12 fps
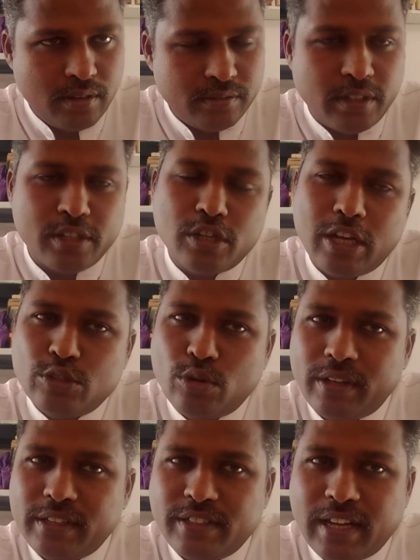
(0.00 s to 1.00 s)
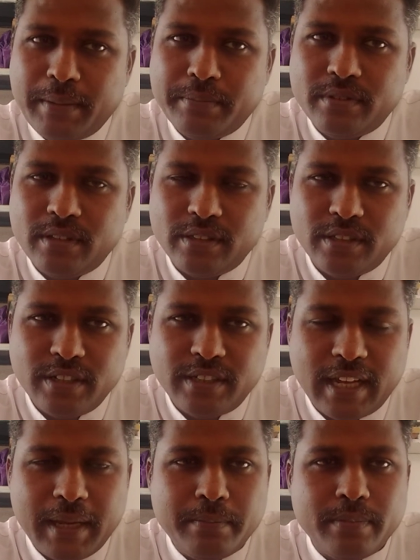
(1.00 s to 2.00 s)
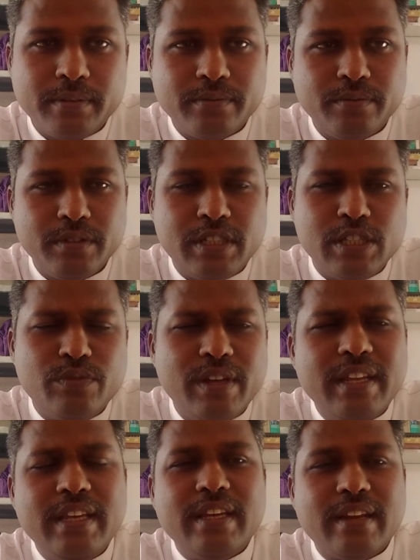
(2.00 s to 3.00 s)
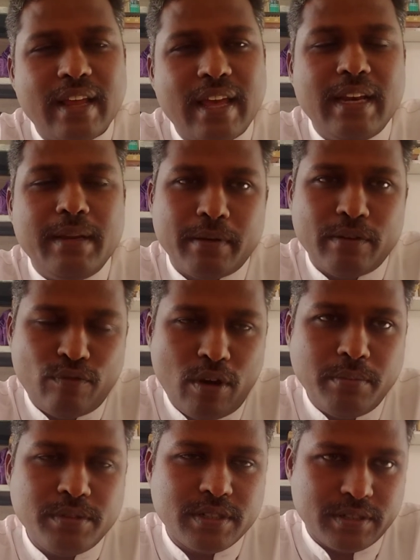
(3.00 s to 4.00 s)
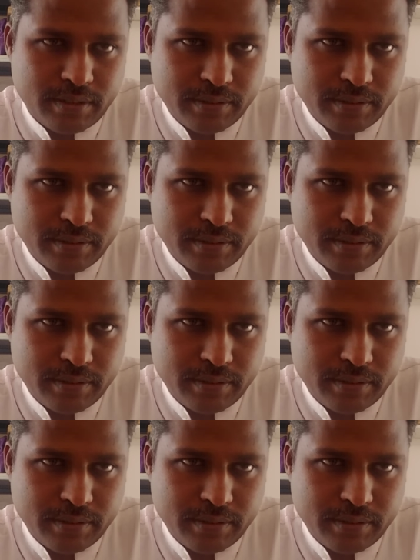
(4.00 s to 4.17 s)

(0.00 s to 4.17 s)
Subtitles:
There is also another type, the third type, which is very rarely performed.